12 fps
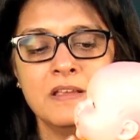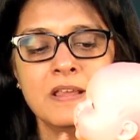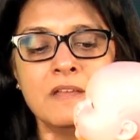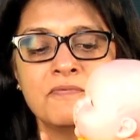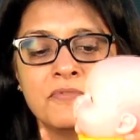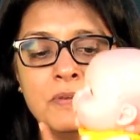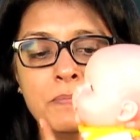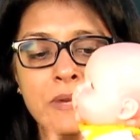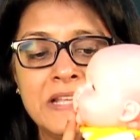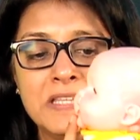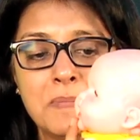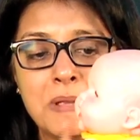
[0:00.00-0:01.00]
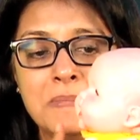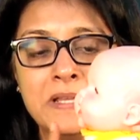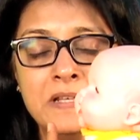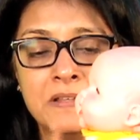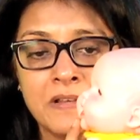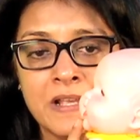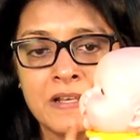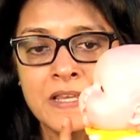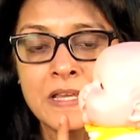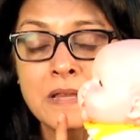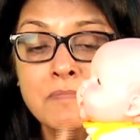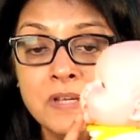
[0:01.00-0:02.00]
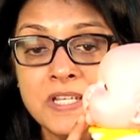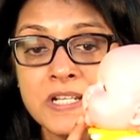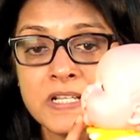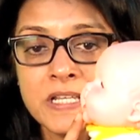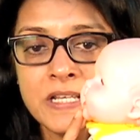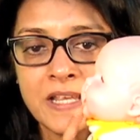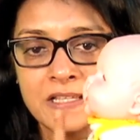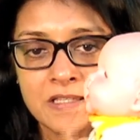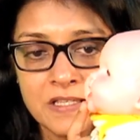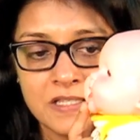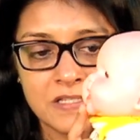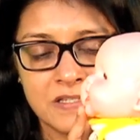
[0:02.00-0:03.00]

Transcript: If we bring the baby directly immediately like this,